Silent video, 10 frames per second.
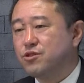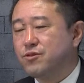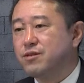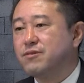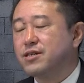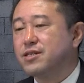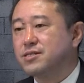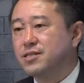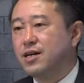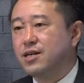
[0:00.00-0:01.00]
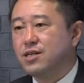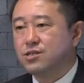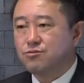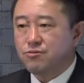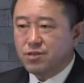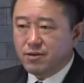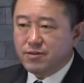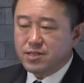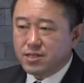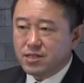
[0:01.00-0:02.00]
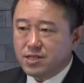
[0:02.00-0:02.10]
services are steadily growing.